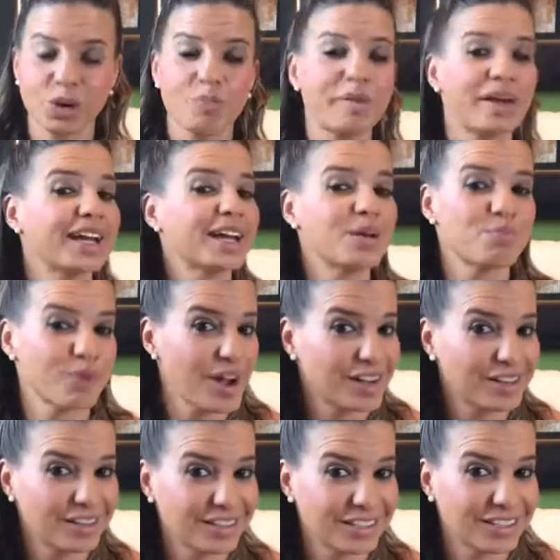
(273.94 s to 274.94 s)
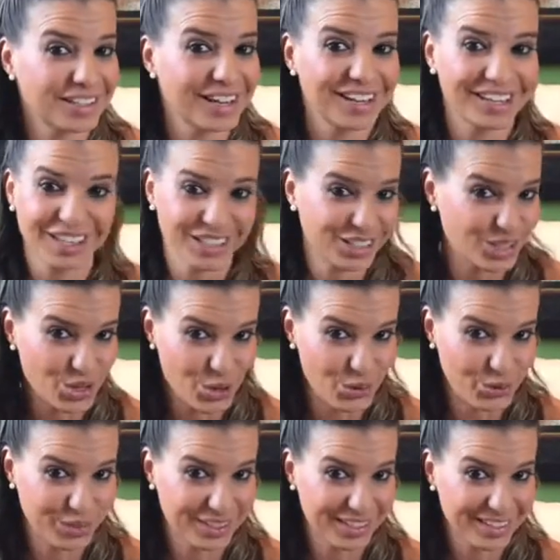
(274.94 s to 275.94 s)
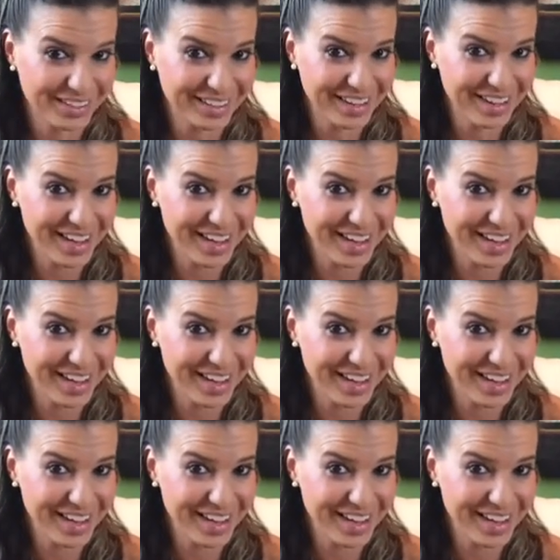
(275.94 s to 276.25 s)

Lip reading: they're making pregnancy an excuse.